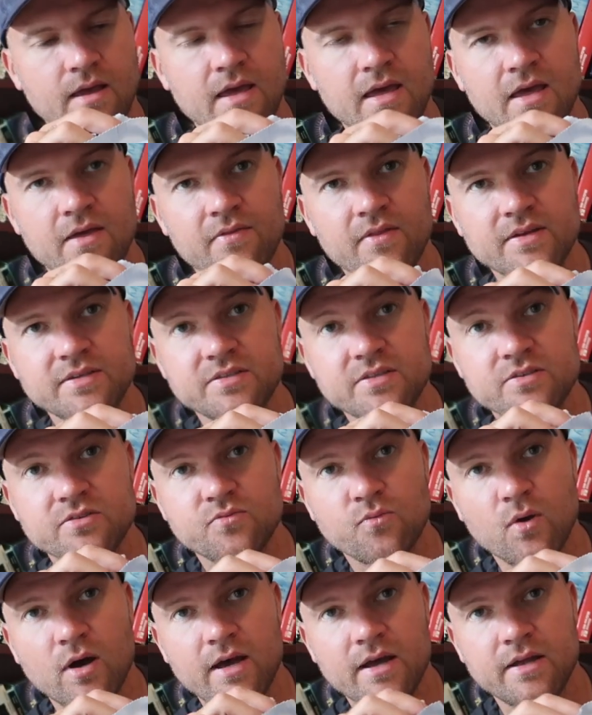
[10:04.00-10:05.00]
And this is
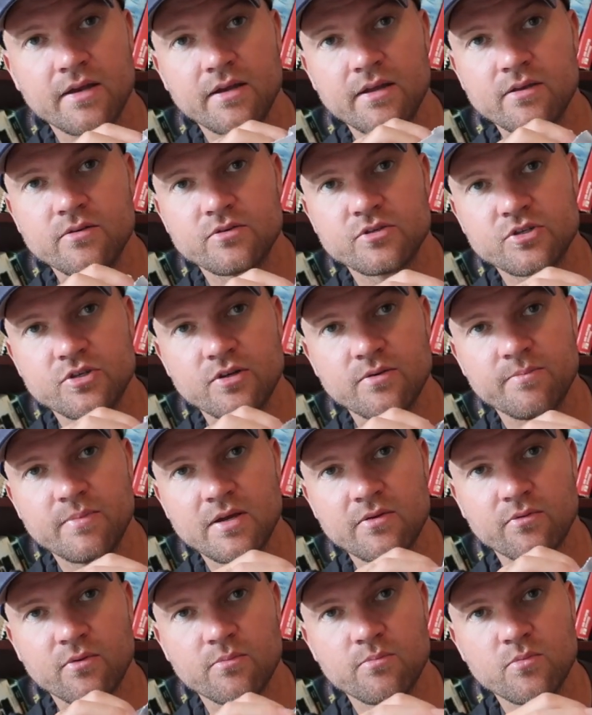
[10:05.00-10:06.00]
when you should
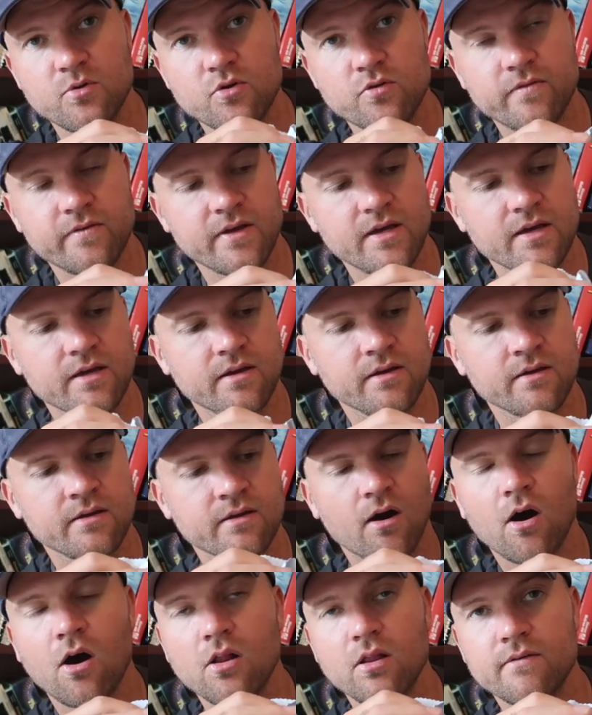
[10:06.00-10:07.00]
be removing
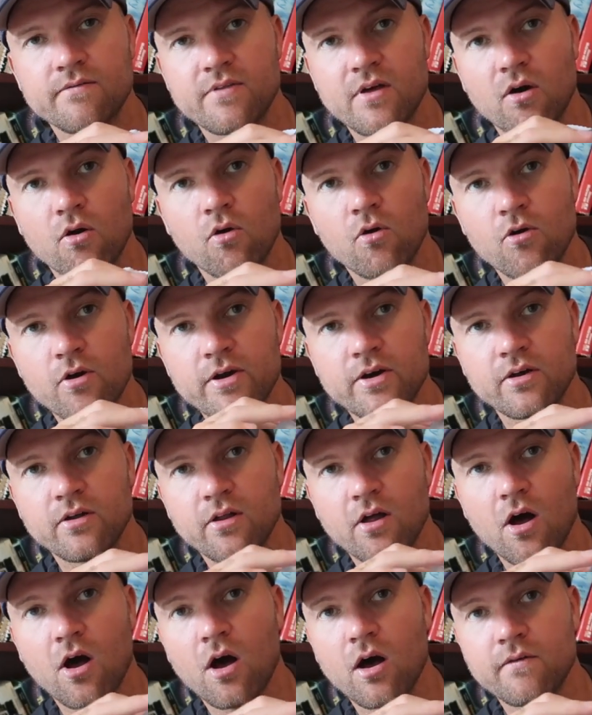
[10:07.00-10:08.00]
all of the
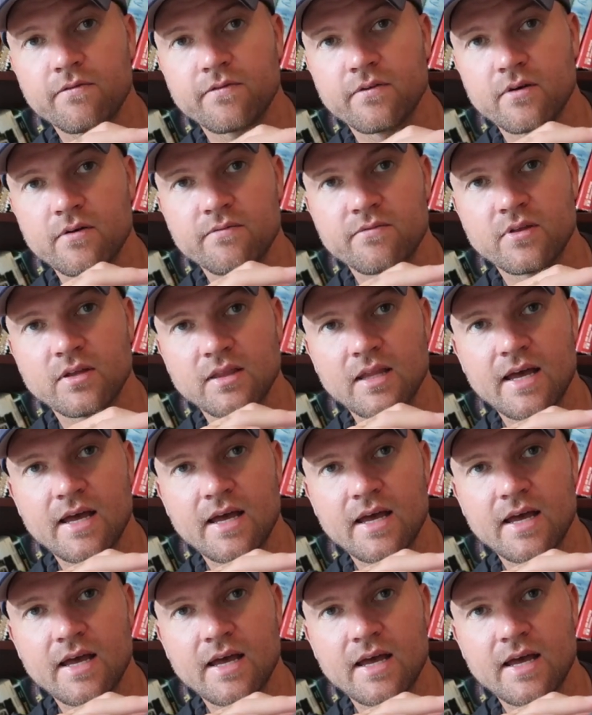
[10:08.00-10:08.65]
oil off of the